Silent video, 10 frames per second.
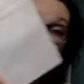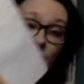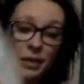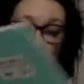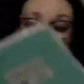
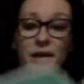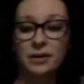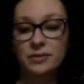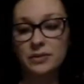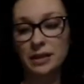
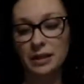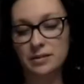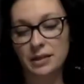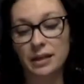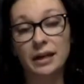because the kids
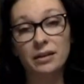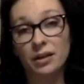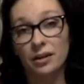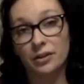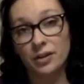can add
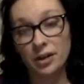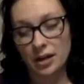color